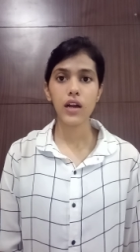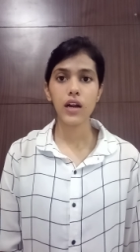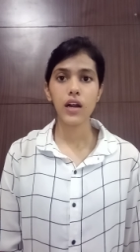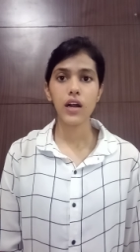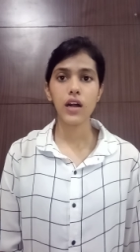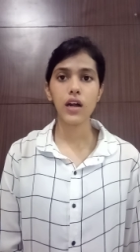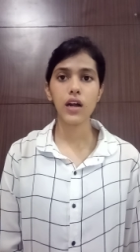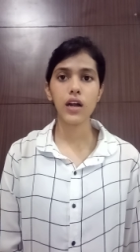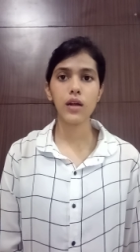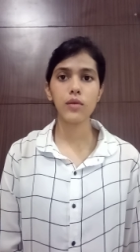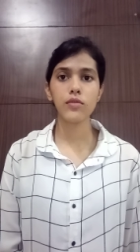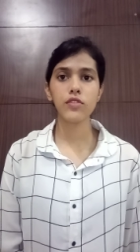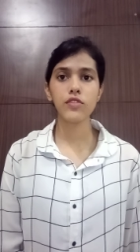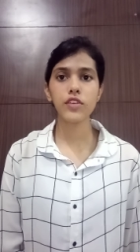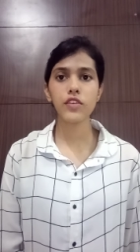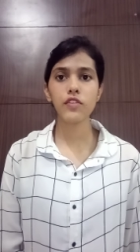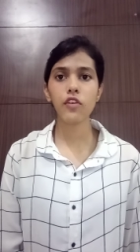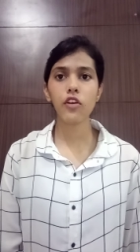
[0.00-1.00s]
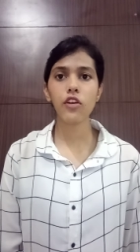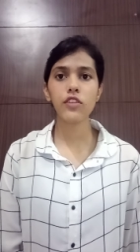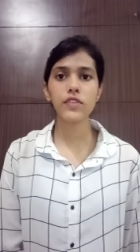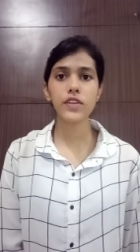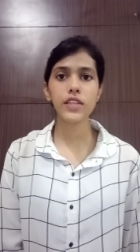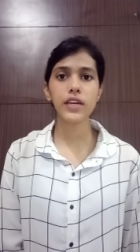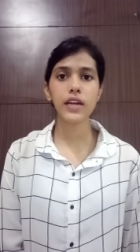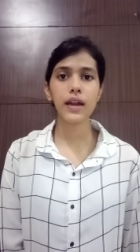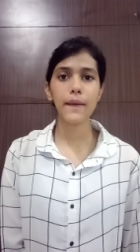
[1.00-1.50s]
Moving
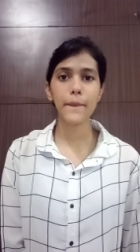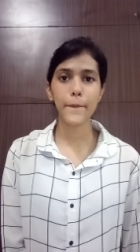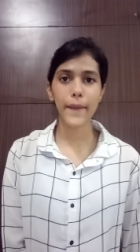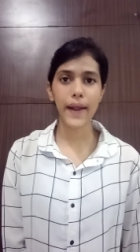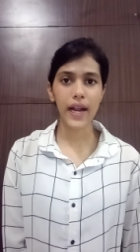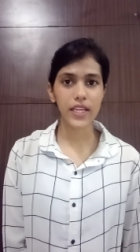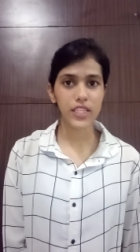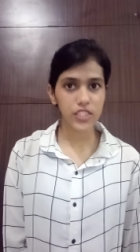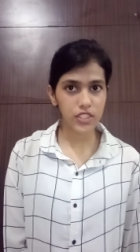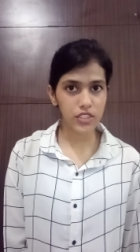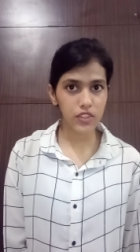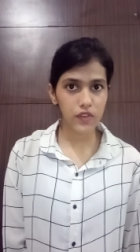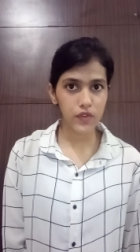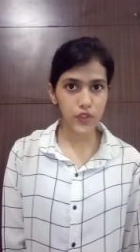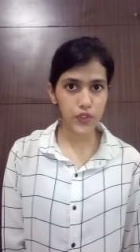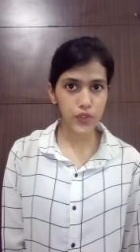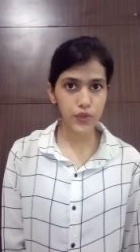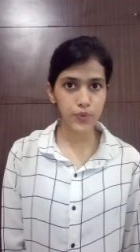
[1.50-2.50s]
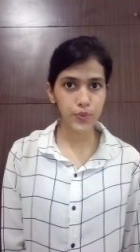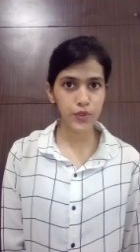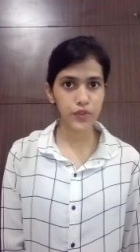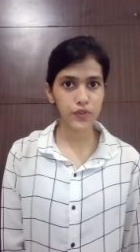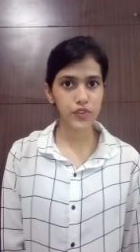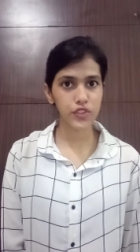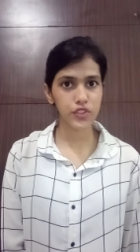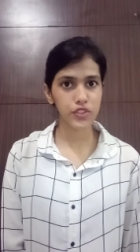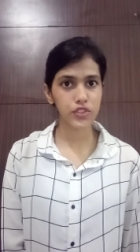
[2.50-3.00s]
forward, the comparison of the two
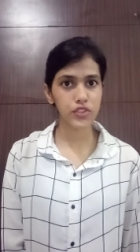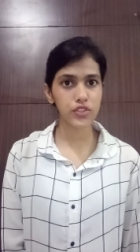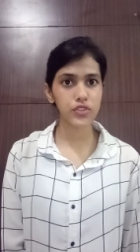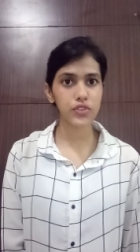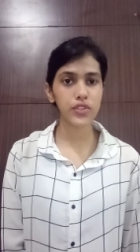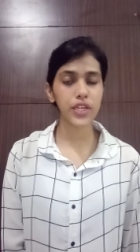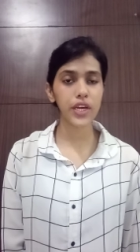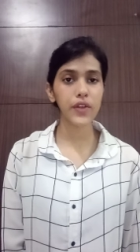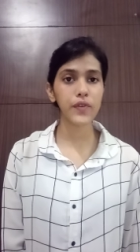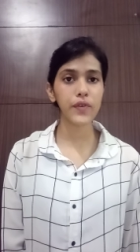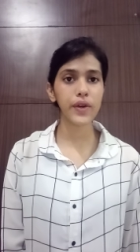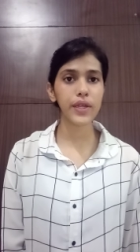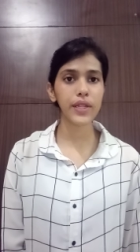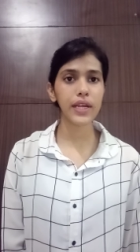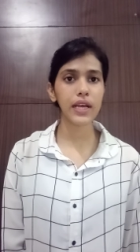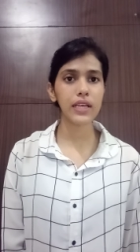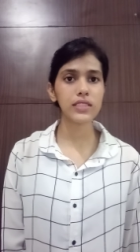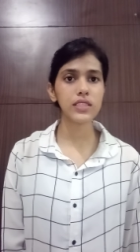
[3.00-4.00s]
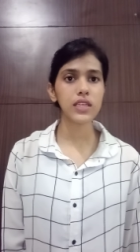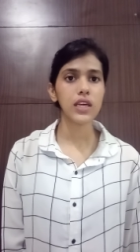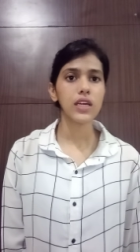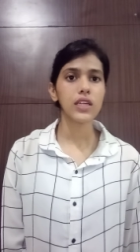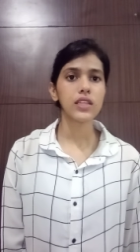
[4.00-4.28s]
provisions show that whereas